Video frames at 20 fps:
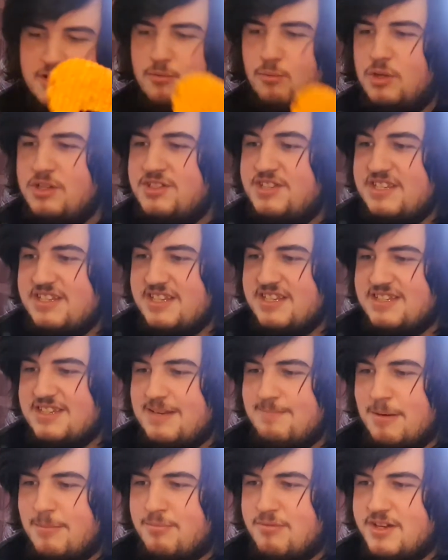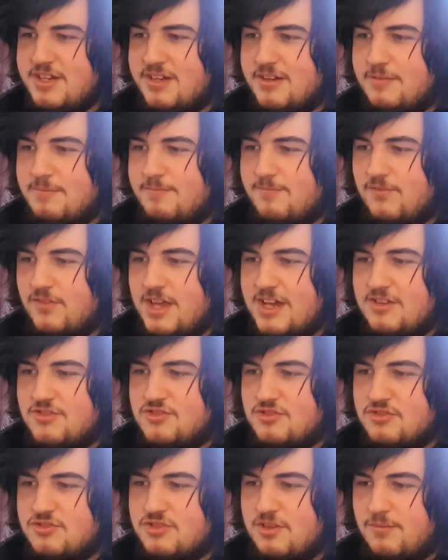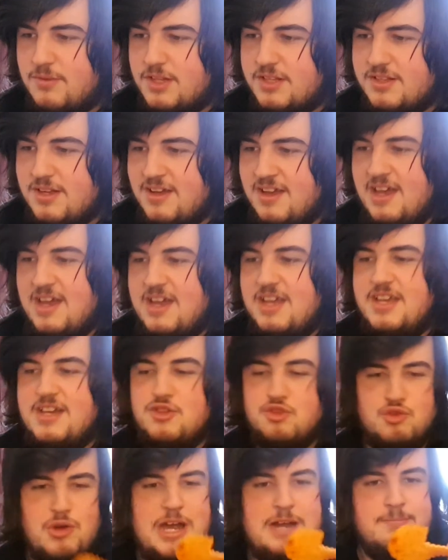What is it? They said paprika flakes or something like that. Yeah, dried